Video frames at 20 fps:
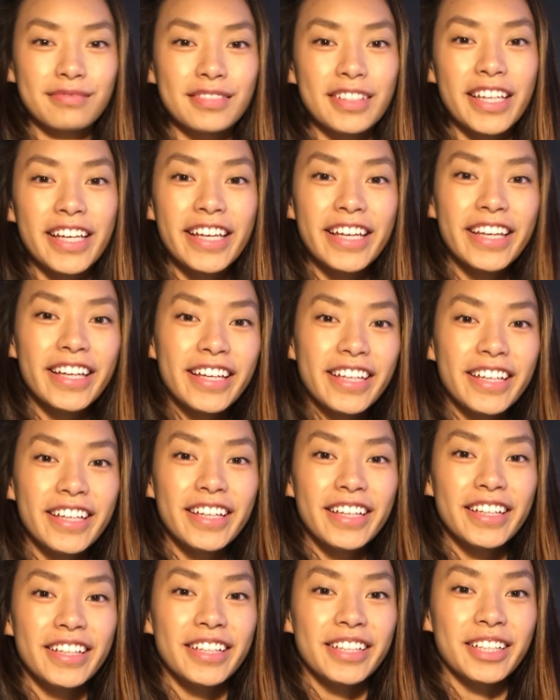
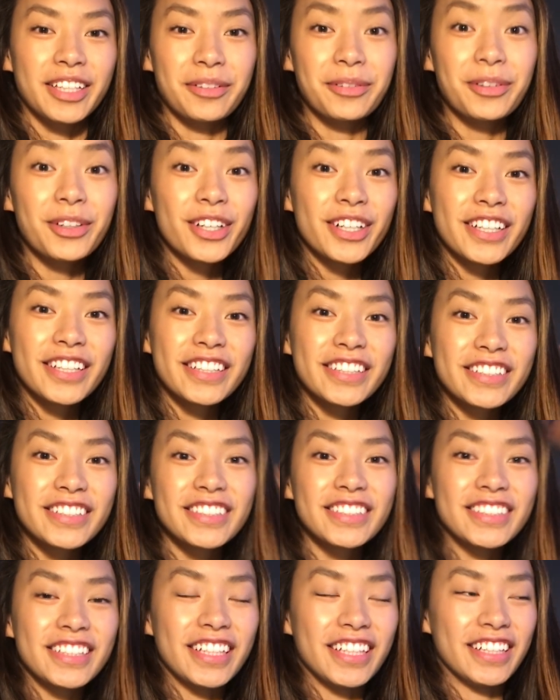Good
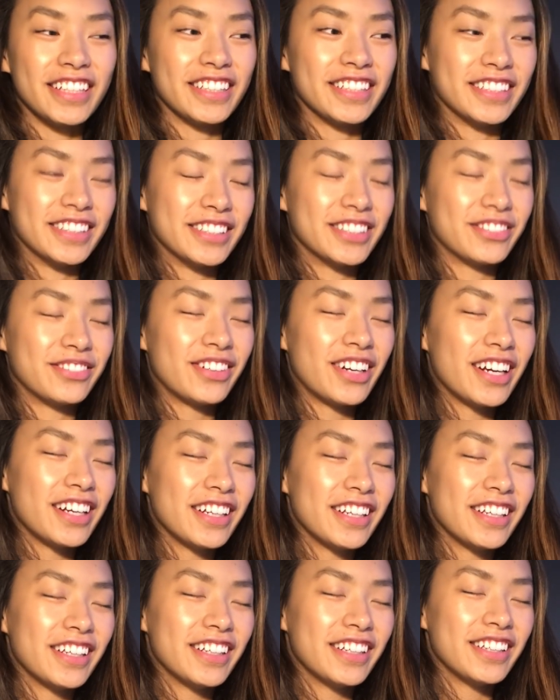morning. Today is
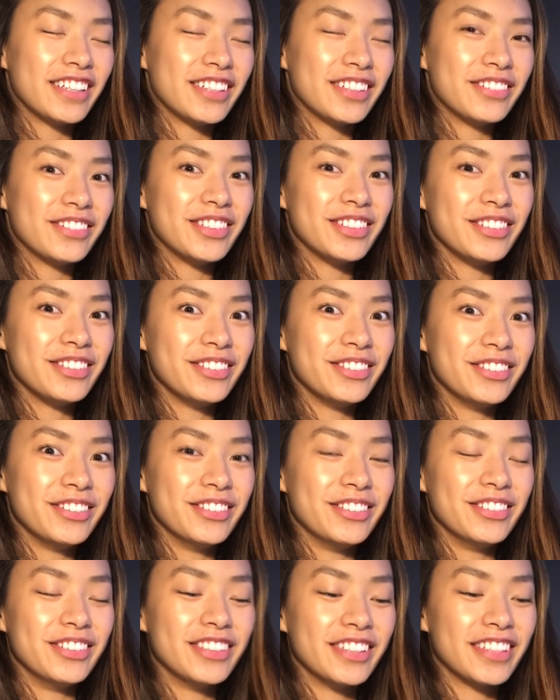Friday. Woohoo!
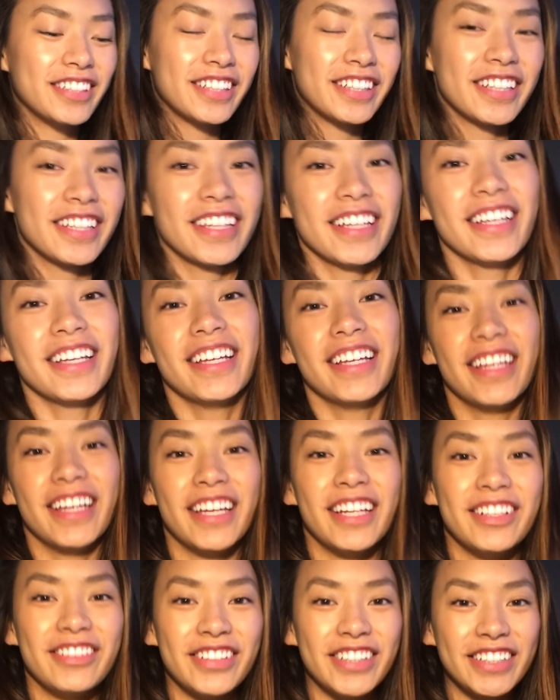
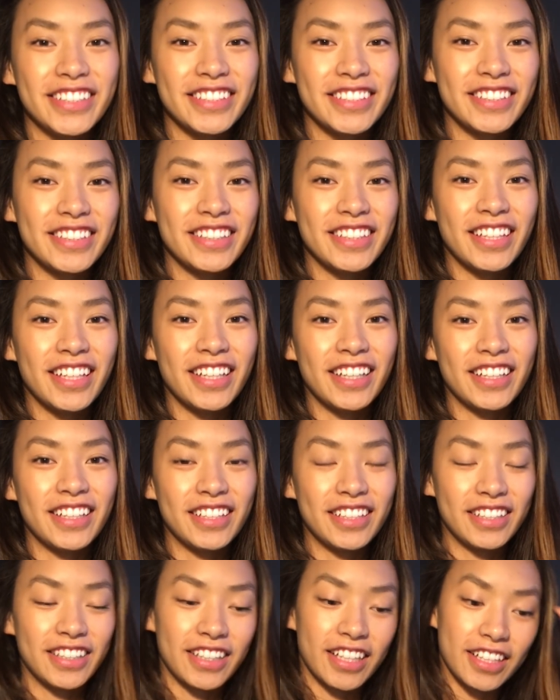Anyways, uh,
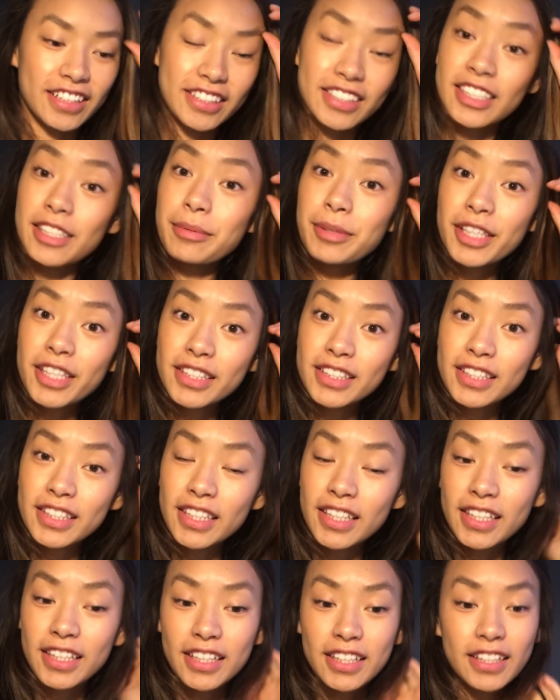I got CBL
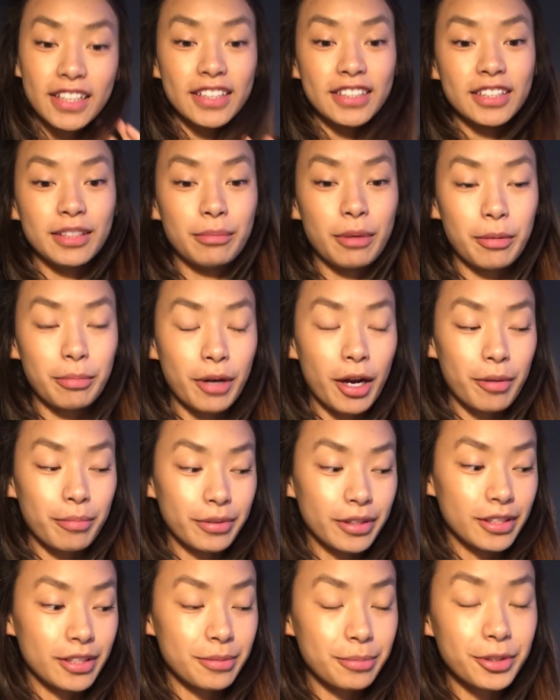today. I did my
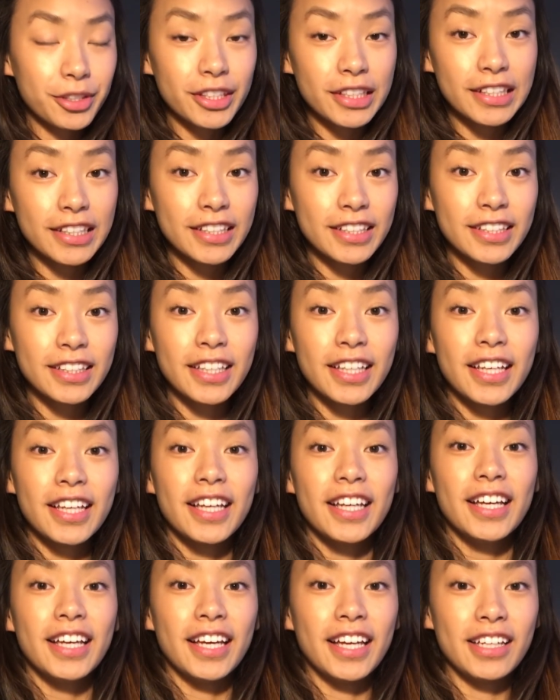prep this morning
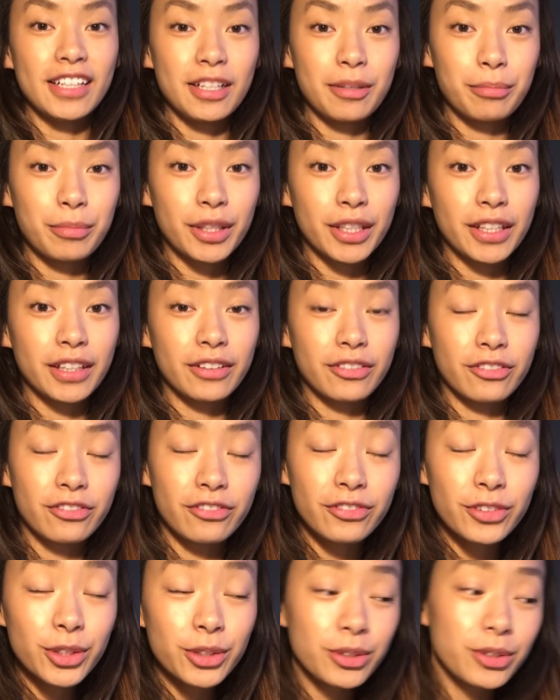and I'm bringing
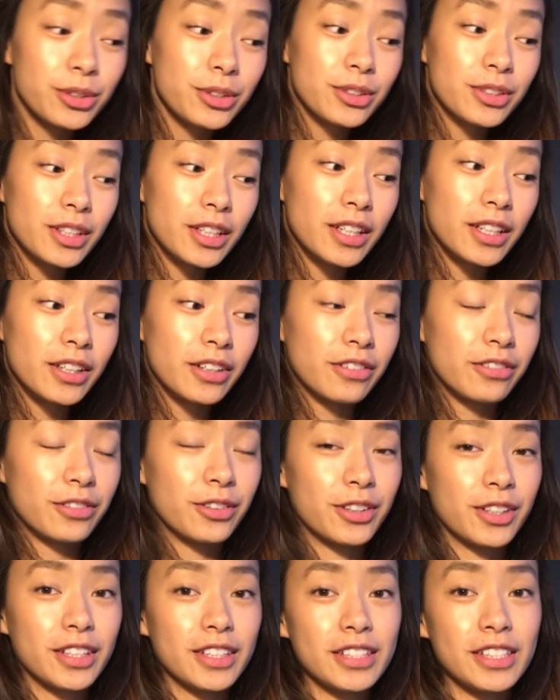food
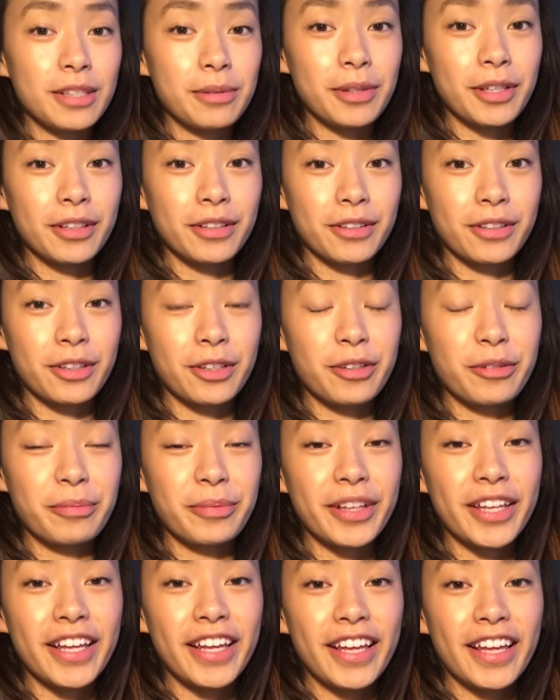for the CBL group.